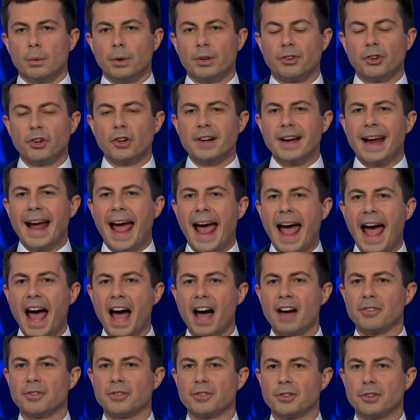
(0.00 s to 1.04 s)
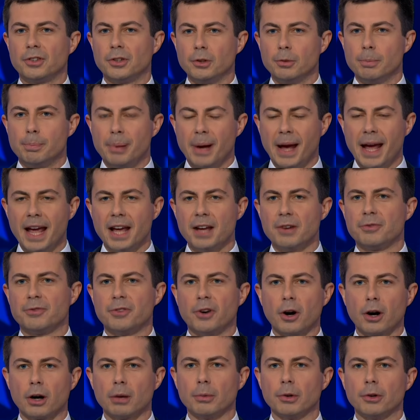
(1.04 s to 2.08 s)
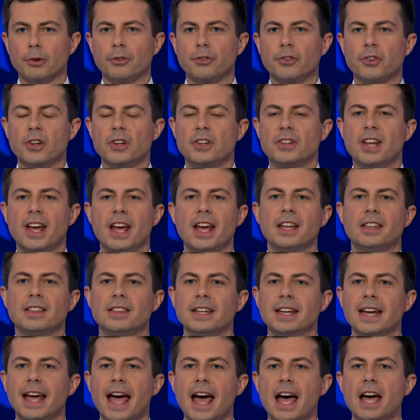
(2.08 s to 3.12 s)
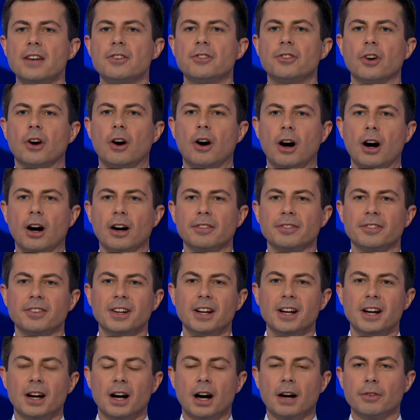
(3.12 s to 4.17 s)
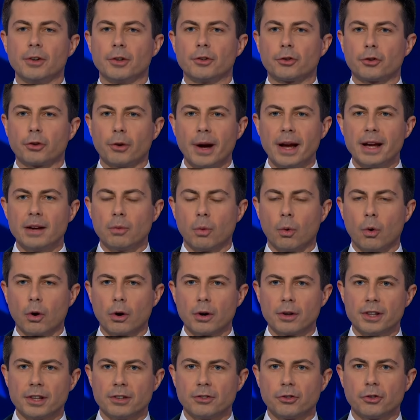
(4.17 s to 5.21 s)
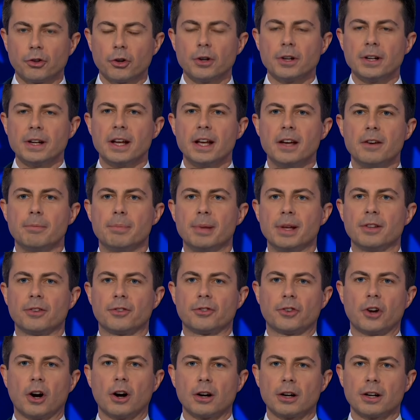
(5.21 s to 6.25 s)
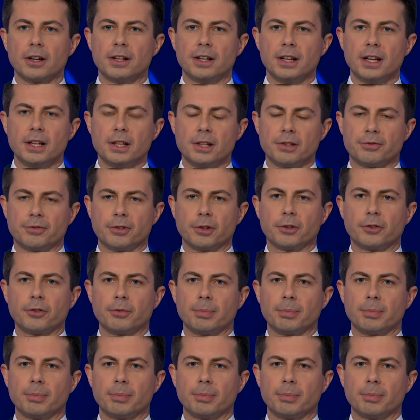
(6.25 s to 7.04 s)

shouldn't have to pay farmers to take the edge off of a trade war that shouldn't have been started in the first